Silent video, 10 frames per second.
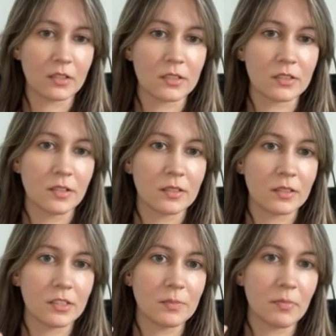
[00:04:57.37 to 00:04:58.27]
because
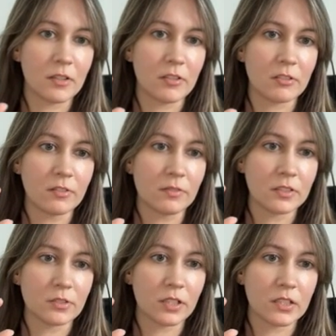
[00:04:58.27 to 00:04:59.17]
this paragraph,
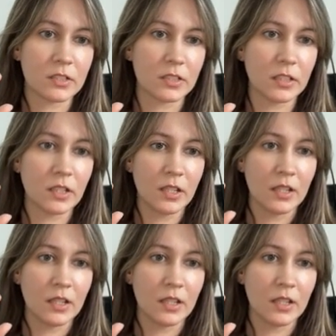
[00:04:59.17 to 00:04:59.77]
as you can see,